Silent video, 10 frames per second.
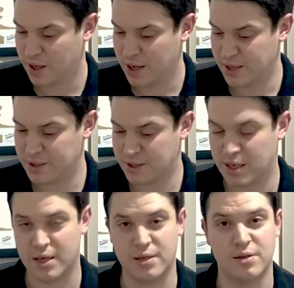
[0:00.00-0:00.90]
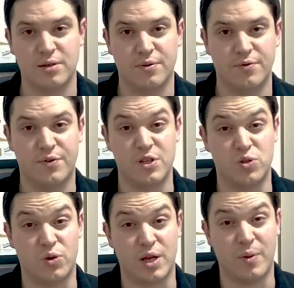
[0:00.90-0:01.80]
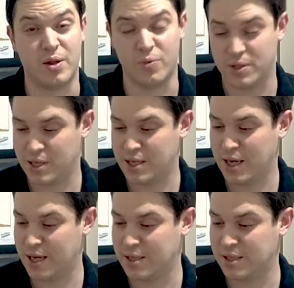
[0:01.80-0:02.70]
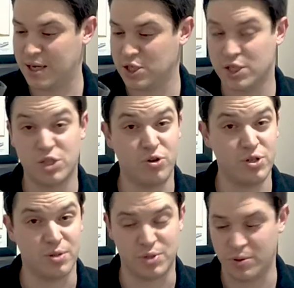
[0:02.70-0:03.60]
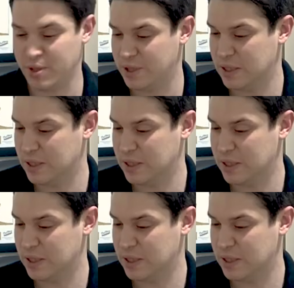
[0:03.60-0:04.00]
Let's uh, finish talking about the whiskey and actually try some, shall we?